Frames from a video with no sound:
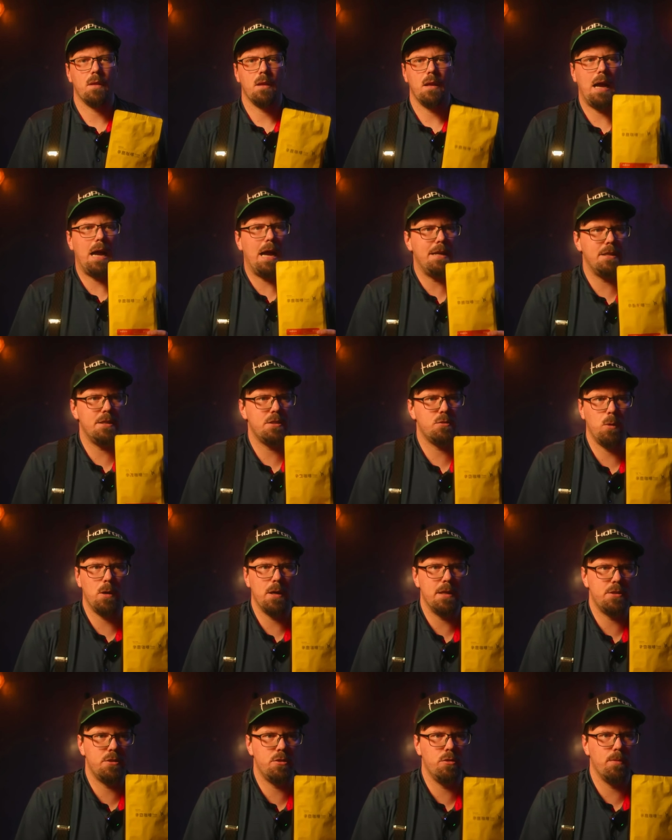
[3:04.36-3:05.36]
I just
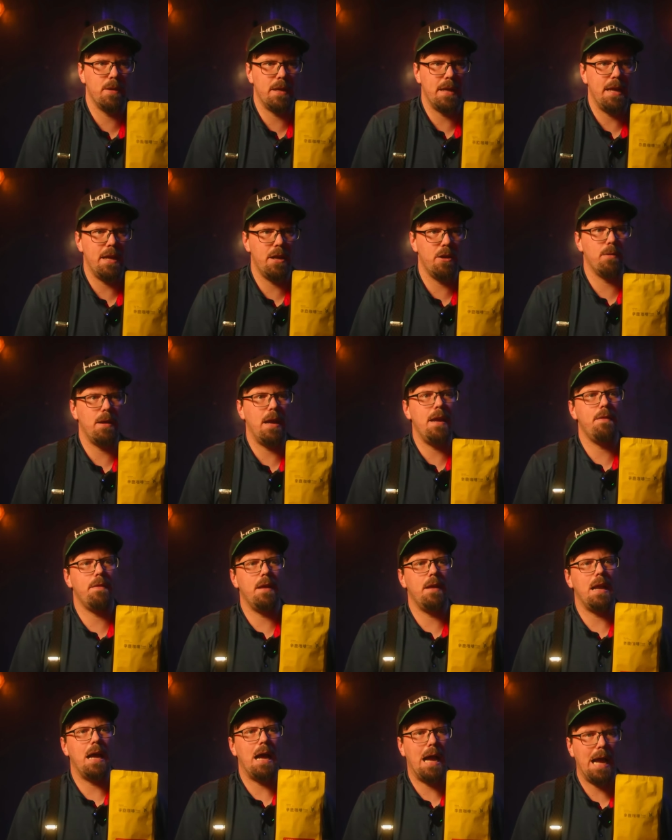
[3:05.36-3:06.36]
wanted to reiterate
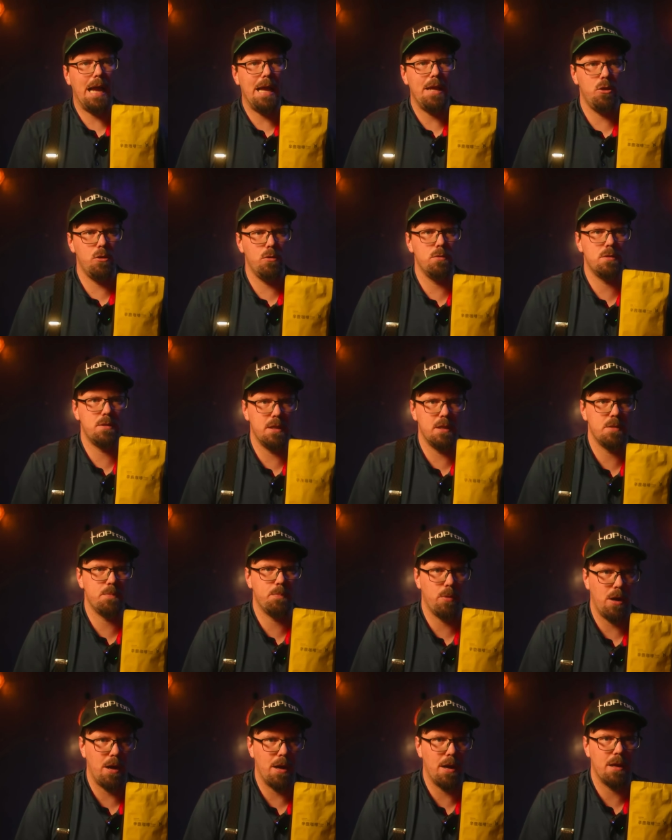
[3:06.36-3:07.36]
that I use this
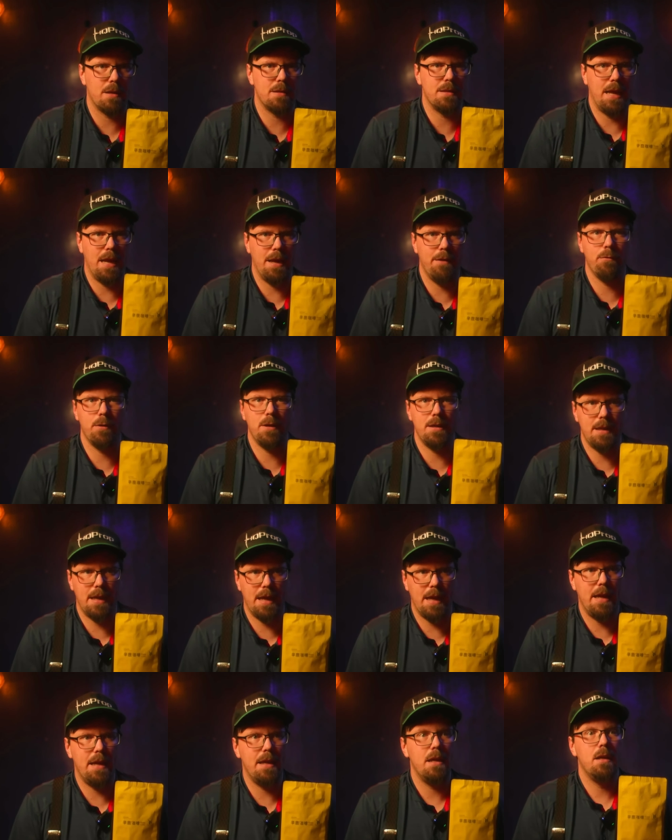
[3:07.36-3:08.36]
product every
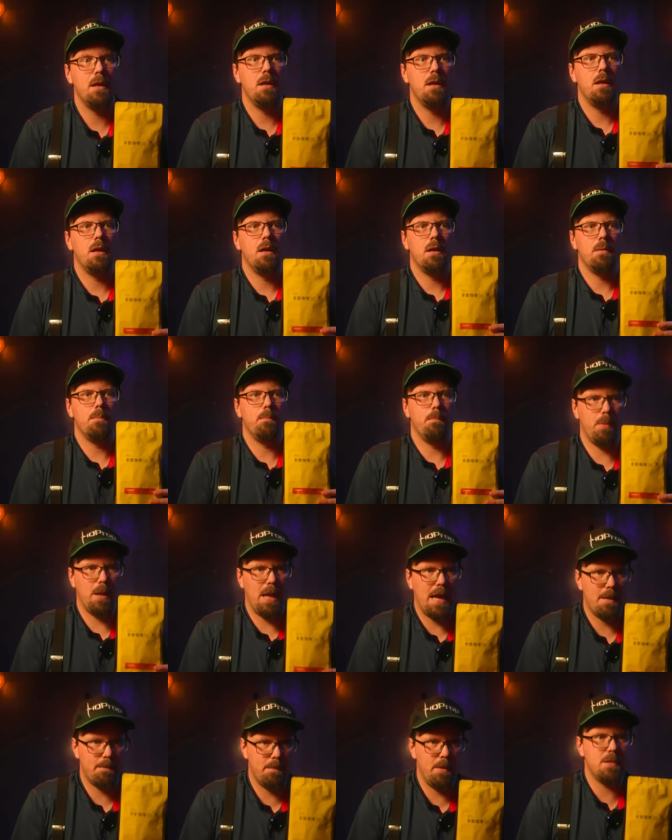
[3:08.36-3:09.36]
day.
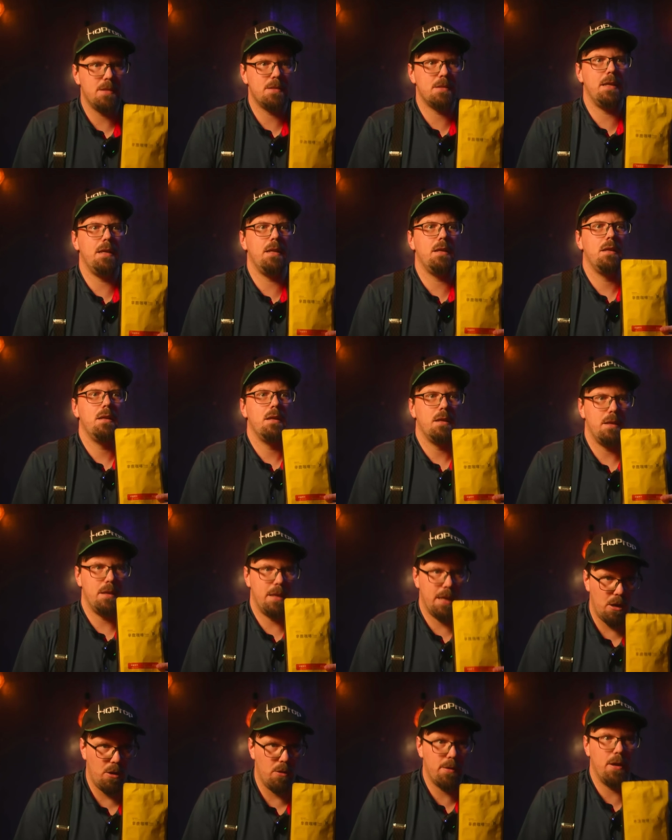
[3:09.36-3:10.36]
Black Musket,
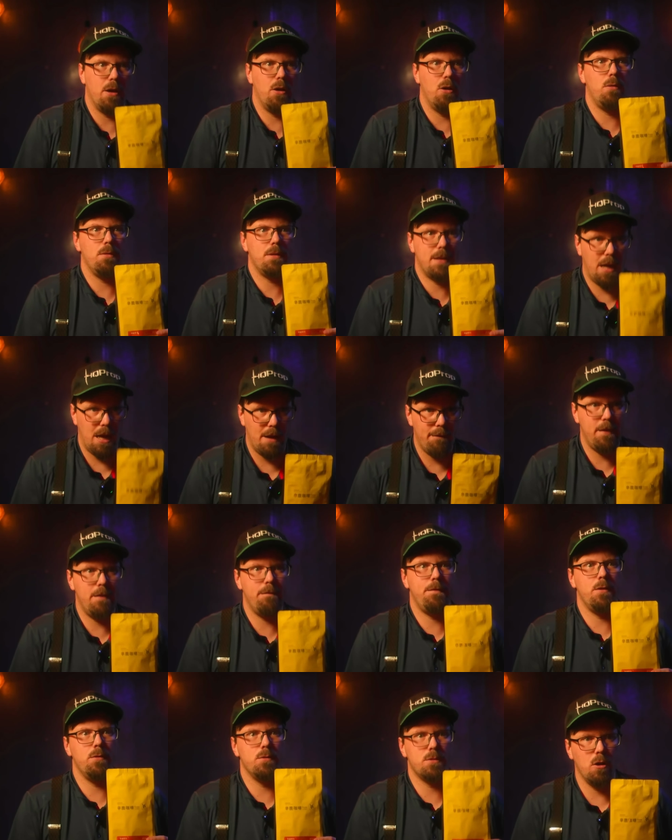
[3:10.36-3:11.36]
Yellow Gold, Coffee
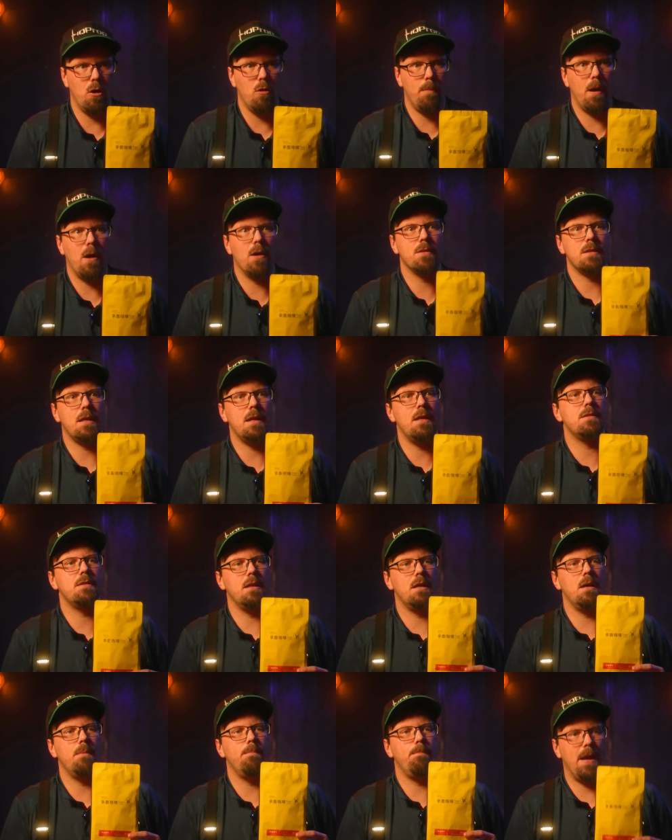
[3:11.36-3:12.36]
Infused Gold Bars is
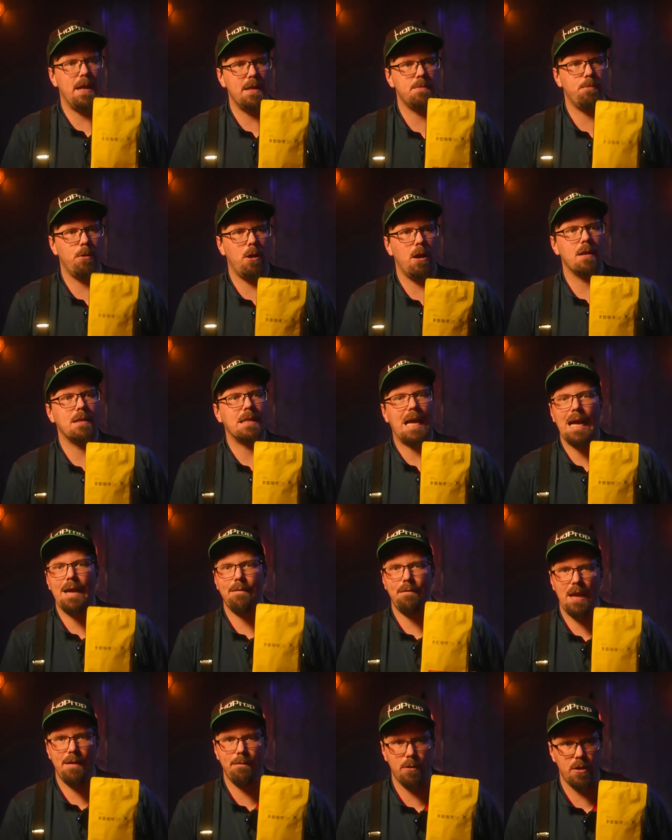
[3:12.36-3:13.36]
the best product I have
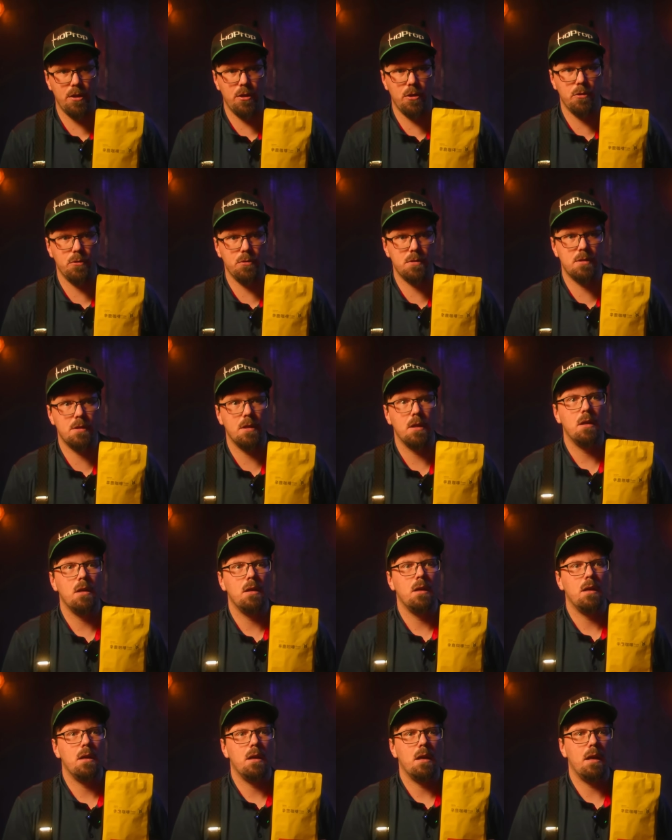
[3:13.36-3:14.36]
ever used.
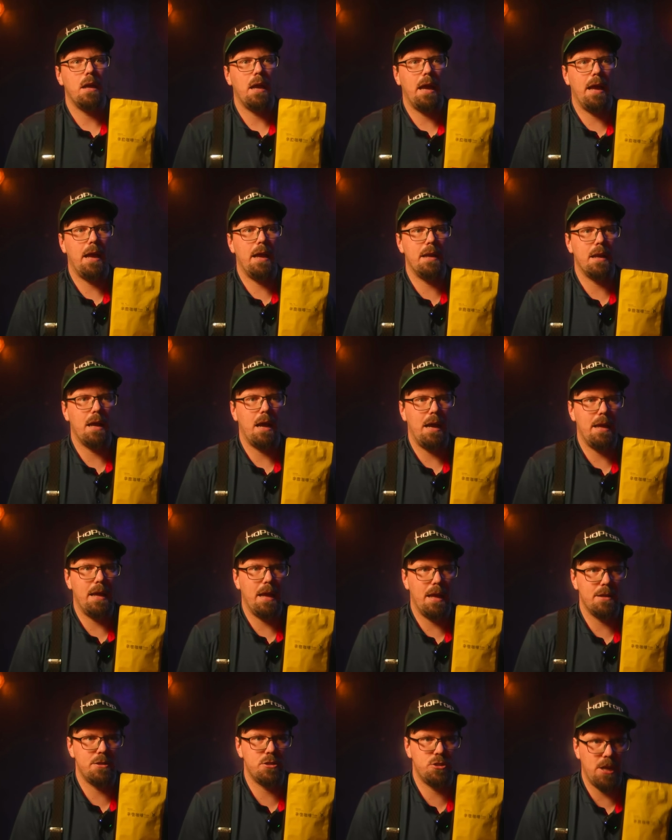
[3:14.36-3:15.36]
And
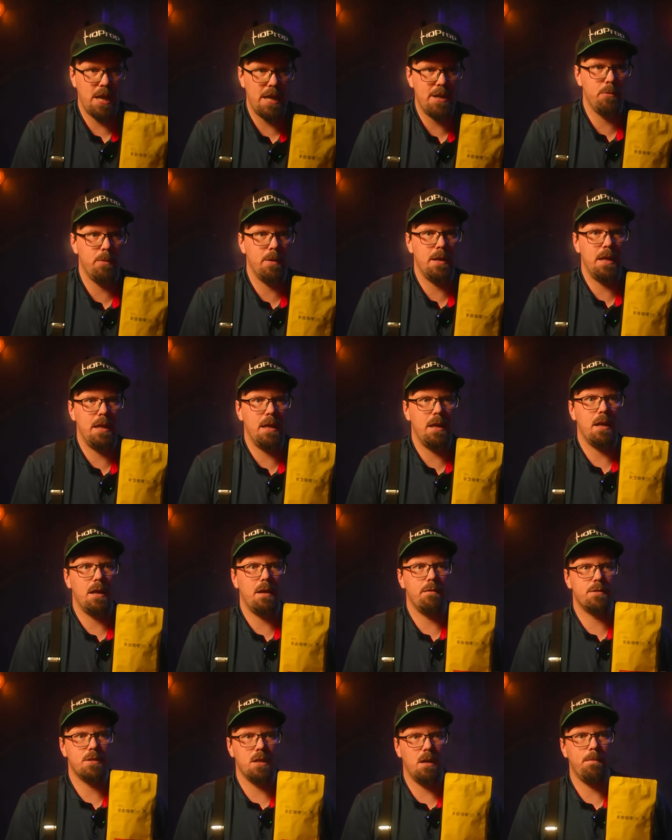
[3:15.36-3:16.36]
it's genuinely
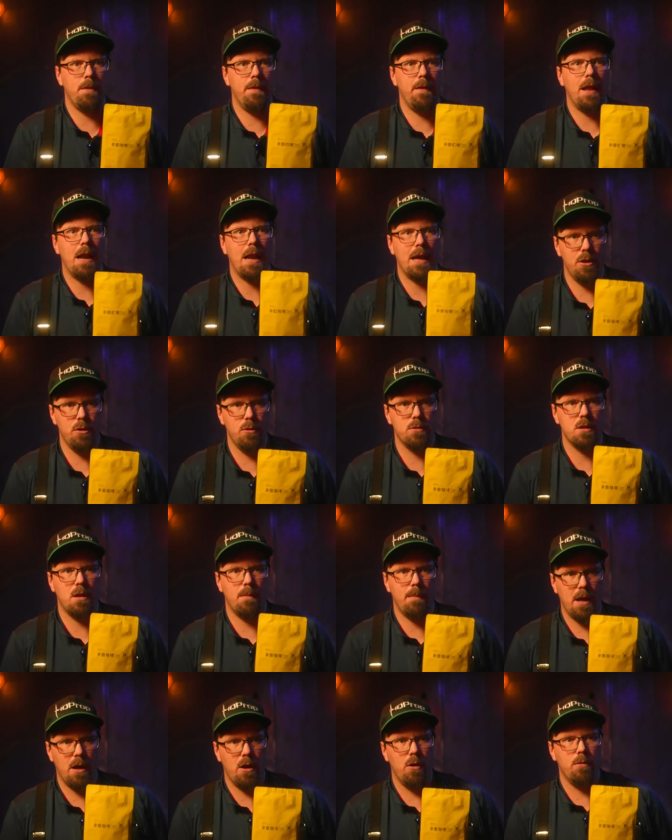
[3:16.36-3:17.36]
something that I use on
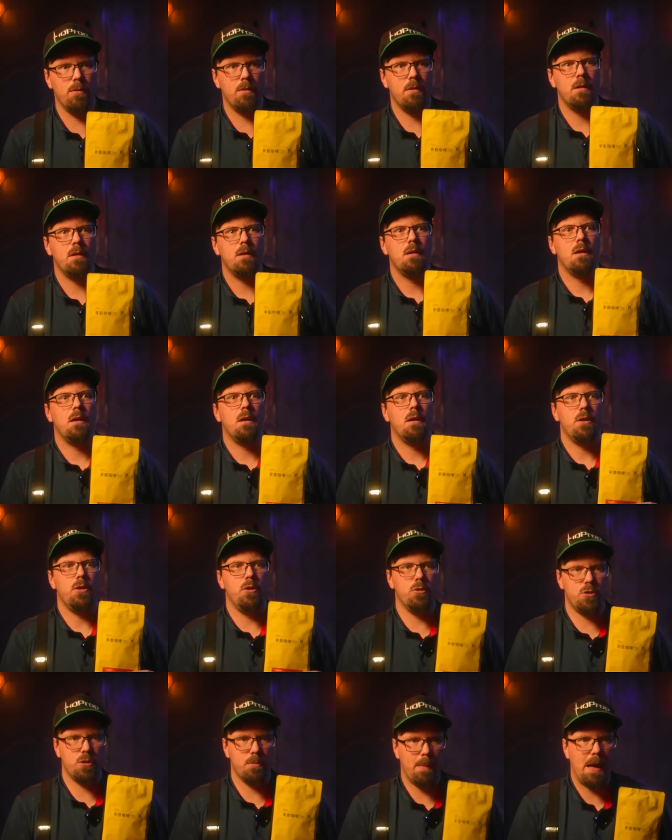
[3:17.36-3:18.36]
my own.
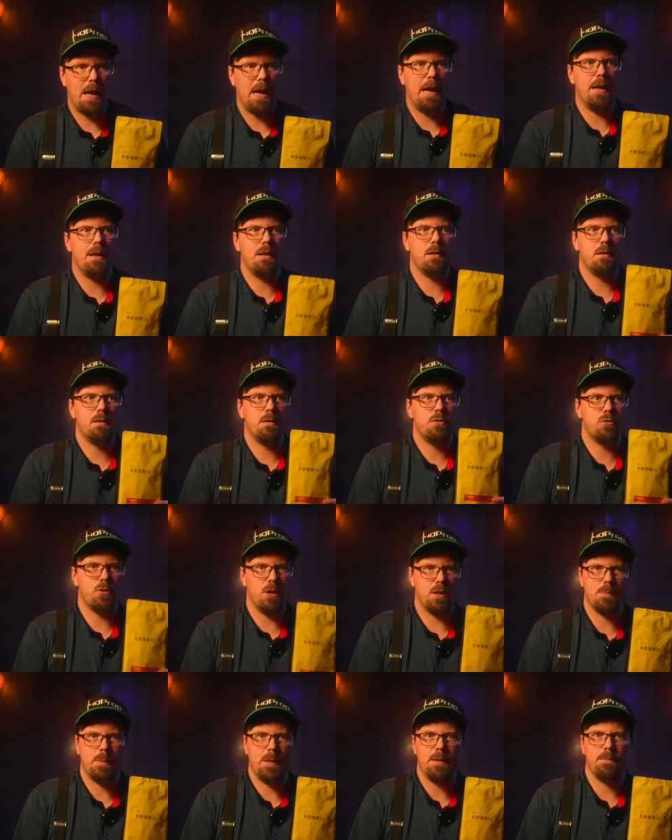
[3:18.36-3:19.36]
You should buy it.
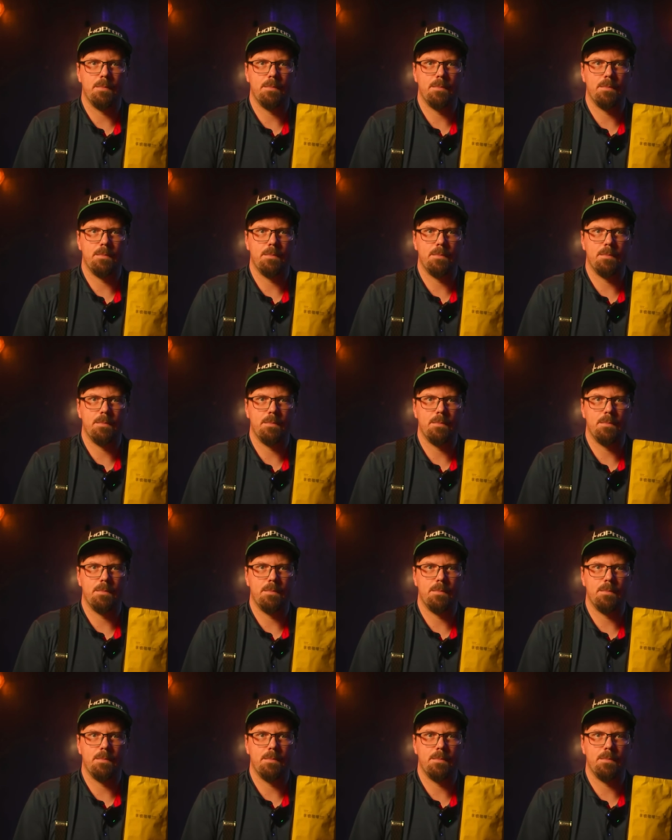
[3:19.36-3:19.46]
Trust me.